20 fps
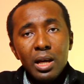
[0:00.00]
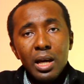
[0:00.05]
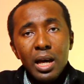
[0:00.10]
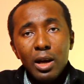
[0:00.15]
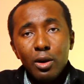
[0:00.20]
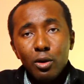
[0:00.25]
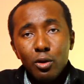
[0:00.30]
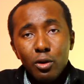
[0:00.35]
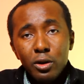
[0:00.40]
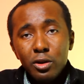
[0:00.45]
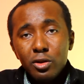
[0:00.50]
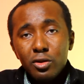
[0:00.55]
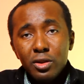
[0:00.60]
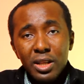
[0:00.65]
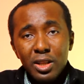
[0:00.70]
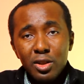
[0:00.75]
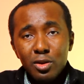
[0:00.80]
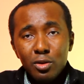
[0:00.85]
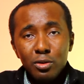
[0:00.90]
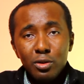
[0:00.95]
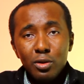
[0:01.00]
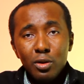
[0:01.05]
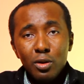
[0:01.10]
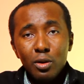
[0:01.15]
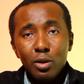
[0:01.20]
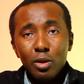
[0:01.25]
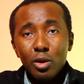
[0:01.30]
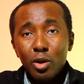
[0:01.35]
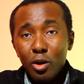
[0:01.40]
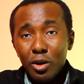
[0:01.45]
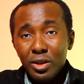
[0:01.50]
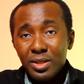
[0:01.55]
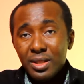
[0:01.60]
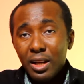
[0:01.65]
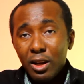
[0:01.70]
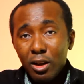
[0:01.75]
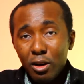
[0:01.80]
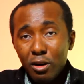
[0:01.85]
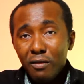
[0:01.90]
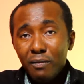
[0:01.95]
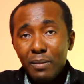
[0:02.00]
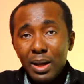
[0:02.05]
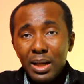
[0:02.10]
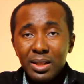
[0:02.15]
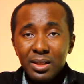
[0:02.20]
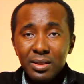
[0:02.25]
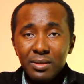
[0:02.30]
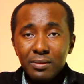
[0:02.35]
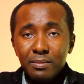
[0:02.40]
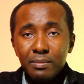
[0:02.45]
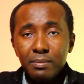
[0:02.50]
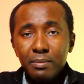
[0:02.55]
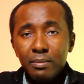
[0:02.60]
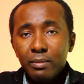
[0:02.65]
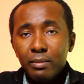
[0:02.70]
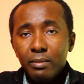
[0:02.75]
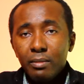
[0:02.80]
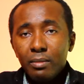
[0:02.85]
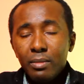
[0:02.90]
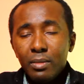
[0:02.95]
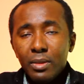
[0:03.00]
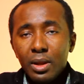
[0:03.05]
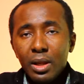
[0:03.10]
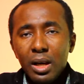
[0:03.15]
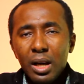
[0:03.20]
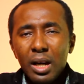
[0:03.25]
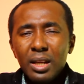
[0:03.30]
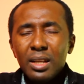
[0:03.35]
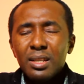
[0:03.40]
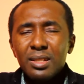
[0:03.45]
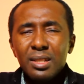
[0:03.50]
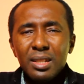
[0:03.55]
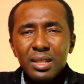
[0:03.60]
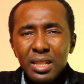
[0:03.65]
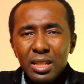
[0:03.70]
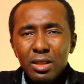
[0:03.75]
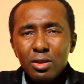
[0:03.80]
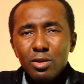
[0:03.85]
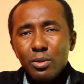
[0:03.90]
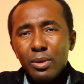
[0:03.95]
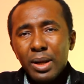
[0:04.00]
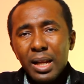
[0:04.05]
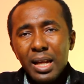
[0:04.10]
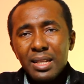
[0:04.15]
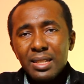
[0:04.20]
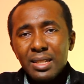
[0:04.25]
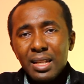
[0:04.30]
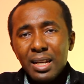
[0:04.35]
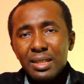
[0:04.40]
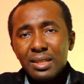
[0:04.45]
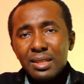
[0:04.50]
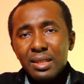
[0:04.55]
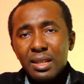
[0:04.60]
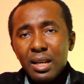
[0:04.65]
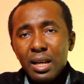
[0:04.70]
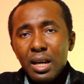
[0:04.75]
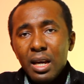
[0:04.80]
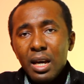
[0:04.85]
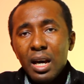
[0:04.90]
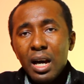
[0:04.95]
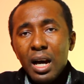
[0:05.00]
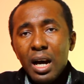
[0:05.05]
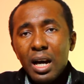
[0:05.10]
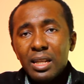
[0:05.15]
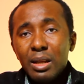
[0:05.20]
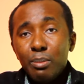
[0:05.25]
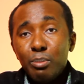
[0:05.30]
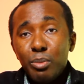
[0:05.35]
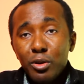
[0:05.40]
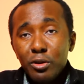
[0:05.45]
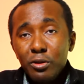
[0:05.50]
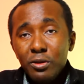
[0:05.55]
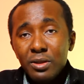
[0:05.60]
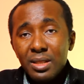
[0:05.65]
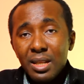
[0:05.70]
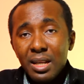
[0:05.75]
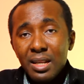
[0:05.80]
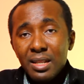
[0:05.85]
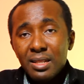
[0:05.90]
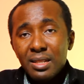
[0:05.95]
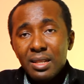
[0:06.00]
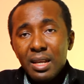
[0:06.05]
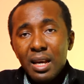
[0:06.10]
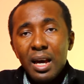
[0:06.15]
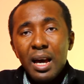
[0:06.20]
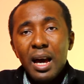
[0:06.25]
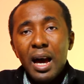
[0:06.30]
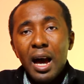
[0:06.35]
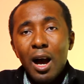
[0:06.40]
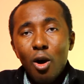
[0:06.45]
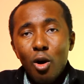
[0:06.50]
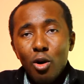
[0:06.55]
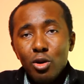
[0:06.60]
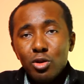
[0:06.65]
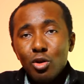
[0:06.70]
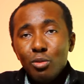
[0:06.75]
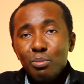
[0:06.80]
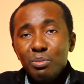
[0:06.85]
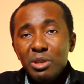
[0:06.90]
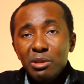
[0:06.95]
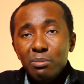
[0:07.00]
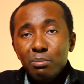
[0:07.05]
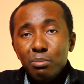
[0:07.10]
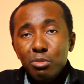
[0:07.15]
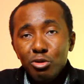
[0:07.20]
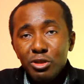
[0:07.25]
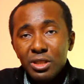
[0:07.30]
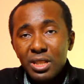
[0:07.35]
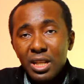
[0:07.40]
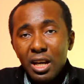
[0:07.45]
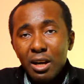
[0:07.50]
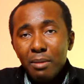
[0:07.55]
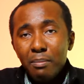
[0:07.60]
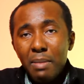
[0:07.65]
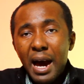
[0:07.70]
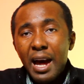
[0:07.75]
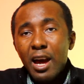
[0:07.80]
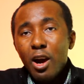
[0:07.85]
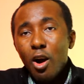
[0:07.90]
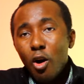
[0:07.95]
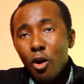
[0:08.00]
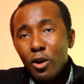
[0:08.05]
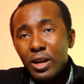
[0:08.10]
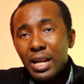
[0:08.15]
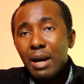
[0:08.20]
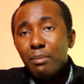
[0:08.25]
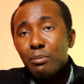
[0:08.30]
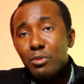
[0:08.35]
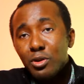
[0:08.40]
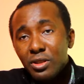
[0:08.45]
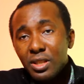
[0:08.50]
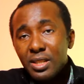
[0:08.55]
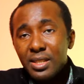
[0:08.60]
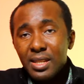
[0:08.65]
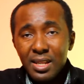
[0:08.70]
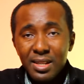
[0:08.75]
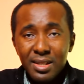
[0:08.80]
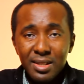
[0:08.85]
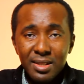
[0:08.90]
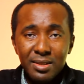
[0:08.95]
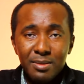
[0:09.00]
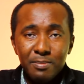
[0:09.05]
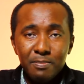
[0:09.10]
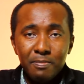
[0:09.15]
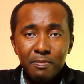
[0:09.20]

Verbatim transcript: And going to the studio costs a lot of money. And there's a need to realize that uh, the producers are also being booked by other musicians.